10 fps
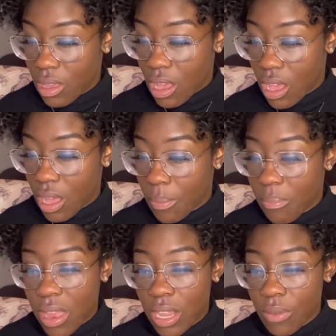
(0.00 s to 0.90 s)

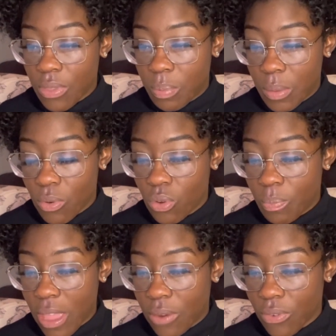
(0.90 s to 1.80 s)
Many of the people who
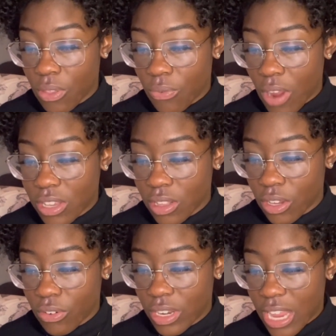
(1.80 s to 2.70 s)
paid for the fraudulent
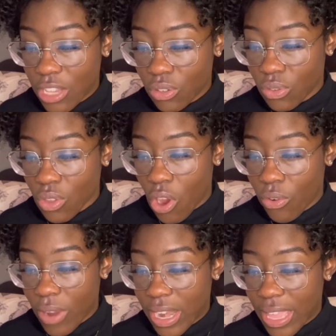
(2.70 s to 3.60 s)
credentials
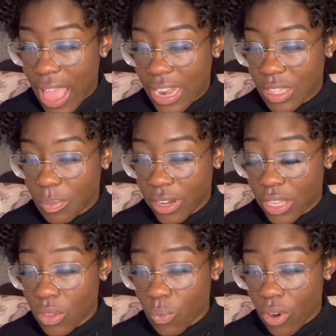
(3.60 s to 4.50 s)
already had
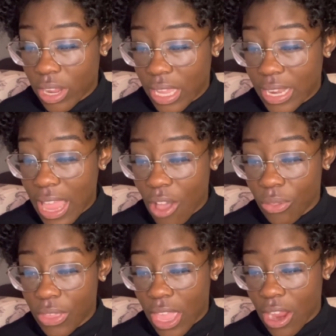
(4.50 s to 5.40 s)
experience working in
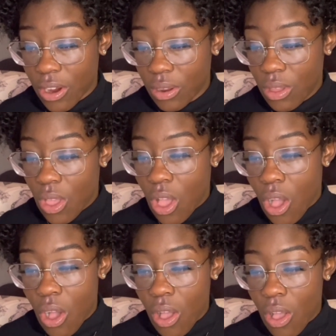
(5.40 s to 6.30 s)
healthcare.
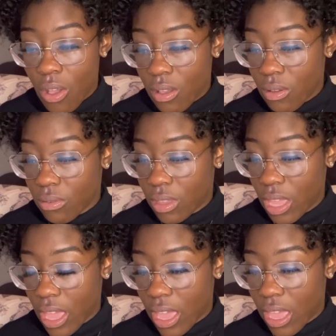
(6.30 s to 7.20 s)

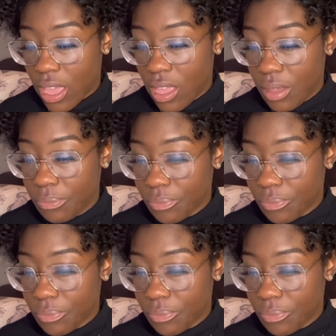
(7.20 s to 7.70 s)
Okay.